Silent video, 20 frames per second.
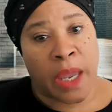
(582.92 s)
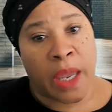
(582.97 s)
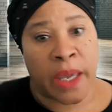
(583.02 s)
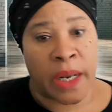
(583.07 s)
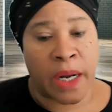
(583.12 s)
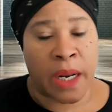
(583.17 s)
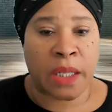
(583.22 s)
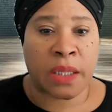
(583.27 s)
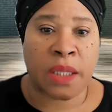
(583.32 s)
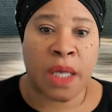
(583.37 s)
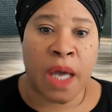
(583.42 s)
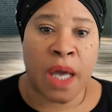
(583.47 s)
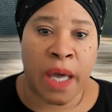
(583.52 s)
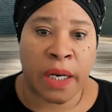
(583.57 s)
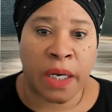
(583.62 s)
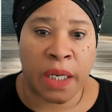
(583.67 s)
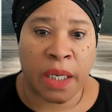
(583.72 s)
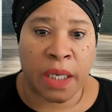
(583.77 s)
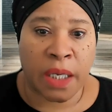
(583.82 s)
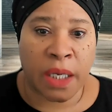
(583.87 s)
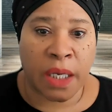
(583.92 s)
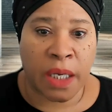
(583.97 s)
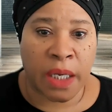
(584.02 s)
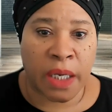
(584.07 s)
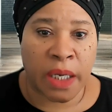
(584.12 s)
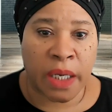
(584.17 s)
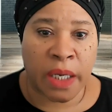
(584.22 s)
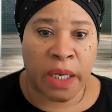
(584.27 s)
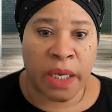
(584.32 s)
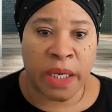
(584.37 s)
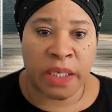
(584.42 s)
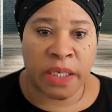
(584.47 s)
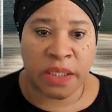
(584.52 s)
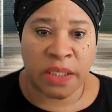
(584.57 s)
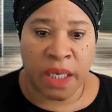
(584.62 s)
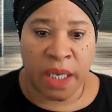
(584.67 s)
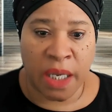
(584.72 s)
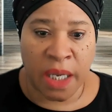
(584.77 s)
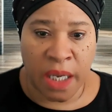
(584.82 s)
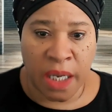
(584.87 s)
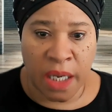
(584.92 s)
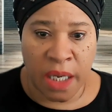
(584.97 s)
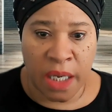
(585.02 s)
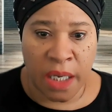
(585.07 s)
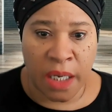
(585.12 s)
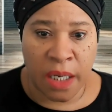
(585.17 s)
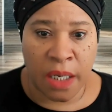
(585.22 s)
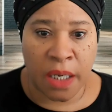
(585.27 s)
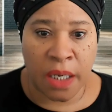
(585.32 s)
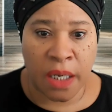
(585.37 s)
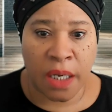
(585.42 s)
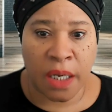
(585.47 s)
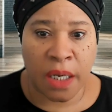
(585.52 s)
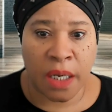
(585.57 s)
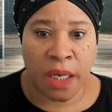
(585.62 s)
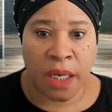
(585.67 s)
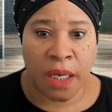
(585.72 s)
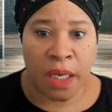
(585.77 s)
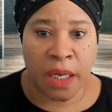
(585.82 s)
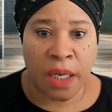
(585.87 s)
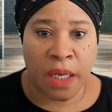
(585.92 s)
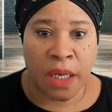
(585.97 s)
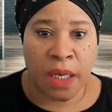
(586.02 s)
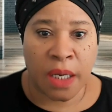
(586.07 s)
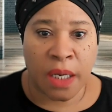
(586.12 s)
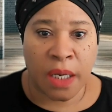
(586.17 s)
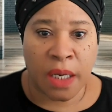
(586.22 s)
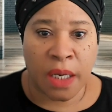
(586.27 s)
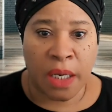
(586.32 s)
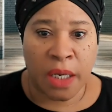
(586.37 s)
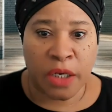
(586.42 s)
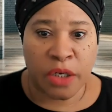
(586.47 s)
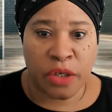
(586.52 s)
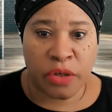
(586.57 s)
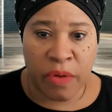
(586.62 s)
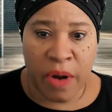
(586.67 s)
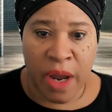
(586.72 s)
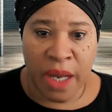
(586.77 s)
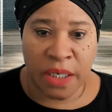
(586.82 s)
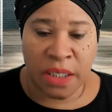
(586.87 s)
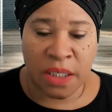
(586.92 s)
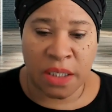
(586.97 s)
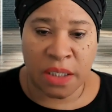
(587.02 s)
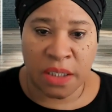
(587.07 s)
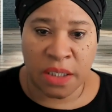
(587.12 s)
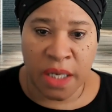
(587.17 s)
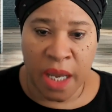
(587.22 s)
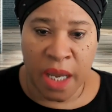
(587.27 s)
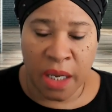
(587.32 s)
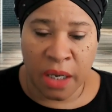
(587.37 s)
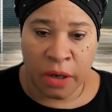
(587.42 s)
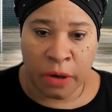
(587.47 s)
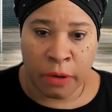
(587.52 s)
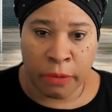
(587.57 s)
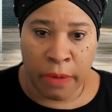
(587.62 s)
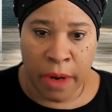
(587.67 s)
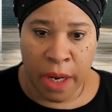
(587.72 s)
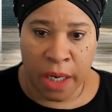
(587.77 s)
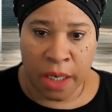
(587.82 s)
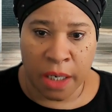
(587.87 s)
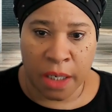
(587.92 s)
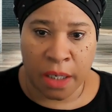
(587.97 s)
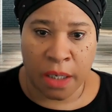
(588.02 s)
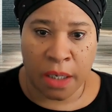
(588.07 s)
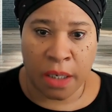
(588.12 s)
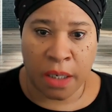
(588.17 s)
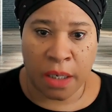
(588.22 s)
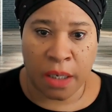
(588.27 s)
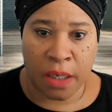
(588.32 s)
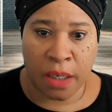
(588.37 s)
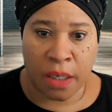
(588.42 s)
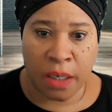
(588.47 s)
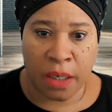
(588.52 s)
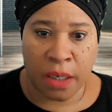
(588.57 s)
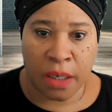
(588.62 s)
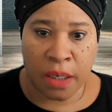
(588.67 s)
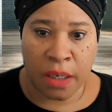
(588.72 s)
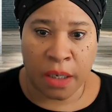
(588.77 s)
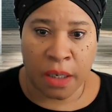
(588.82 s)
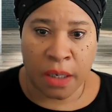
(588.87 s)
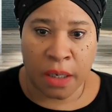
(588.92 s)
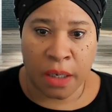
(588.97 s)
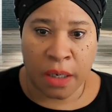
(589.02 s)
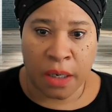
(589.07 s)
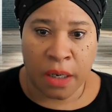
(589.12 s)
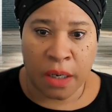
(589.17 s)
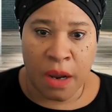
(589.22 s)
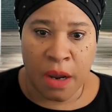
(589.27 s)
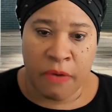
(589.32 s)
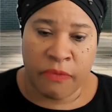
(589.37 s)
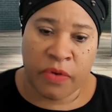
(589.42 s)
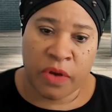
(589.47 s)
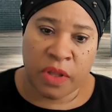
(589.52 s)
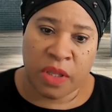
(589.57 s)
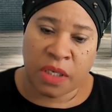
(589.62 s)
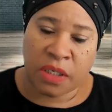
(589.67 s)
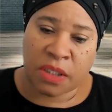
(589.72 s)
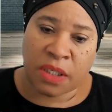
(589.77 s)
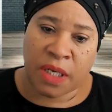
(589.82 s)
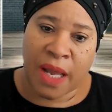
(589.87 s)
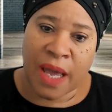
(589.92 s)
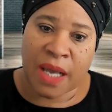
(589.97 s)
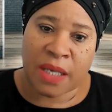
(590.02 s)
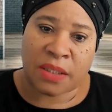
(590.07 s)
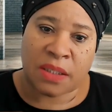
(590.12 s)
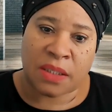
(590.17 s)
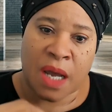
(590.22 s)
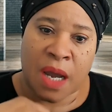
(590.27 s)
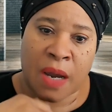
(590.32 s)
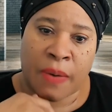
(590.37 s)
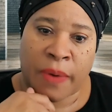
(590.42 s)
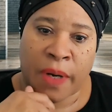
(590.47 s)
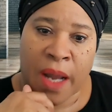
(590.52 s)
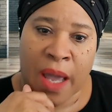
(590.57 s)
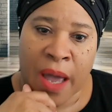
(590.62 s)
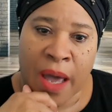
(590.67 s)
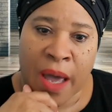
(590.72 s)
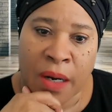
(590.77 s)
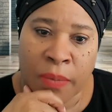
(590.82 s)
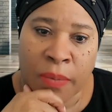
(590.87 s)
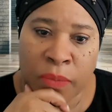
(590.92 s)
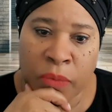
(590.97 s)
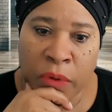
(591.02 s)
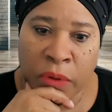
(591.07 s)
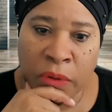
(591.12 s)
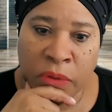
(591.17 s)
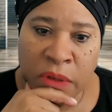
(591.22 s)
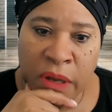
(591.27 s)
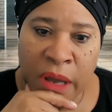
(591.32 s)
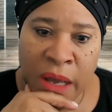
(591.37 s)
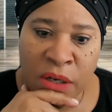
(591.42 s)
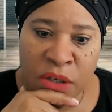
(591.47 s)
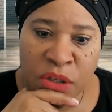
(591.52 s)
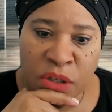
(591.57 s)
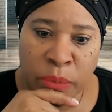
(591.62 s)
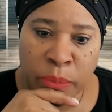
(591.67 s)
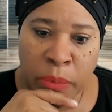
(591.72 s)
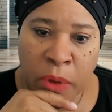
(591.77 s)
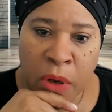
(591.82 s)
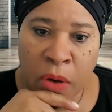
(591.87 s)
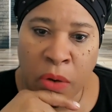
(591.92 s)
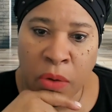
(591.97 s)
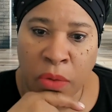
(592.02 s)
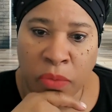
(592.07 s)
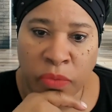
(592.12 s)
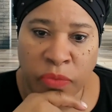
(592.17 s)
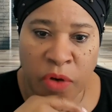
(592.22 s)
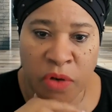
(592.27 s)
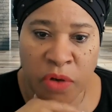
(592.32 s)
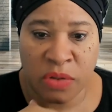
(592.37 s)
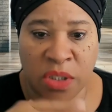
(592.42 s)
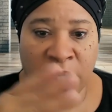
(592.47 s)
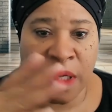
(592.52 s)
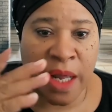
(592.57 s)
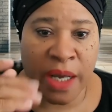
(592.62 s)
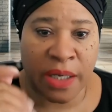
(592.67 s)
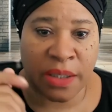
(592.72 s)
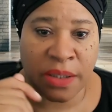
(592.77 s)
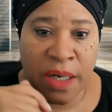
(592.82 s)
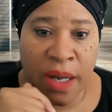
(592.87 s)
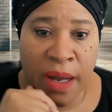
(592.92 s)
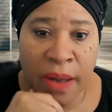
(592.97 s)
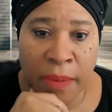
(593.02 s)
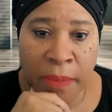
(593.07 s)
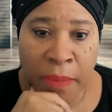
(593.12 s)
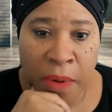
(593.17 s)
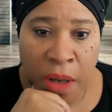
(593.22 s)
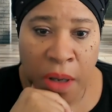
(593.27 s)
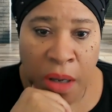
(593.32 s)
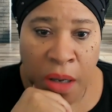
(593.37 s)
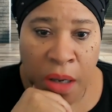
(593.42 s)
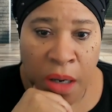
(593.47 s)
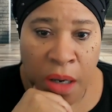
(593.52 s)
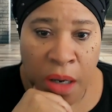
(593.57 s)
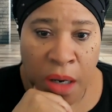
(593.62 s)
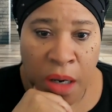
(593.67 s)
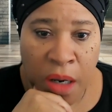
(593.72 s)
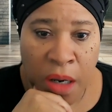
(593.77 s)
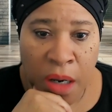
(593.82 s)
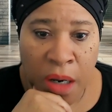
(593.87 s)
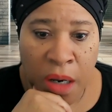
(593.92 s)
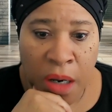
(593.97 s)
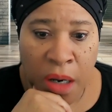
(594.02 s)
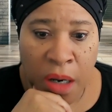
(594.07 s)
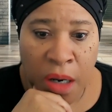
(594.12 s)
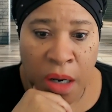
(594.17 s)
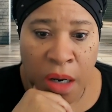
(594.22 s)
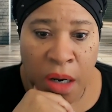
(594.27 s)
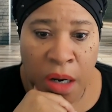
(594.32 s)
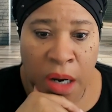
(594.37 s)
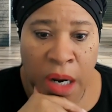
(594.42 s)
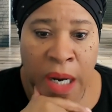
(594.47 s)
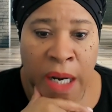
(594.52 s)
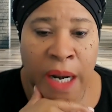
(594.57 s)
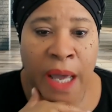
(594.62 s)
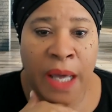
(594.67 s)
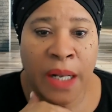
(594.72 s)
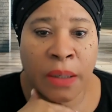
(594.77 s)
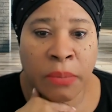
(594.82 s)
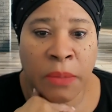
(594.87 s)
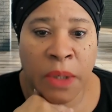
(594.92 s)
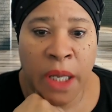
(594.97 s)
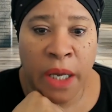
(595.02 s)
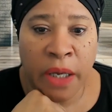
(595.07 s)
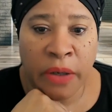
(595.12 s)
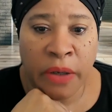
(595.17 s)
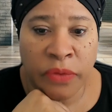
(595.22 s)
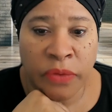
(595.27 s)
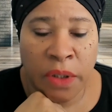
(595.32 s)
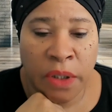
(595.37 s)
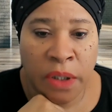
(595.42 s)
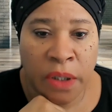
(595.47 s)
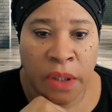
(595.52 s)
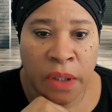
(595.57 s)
And I thought, is he trying to take credit for this last time when Adam worked at Jabot, first and last time, and Adam left?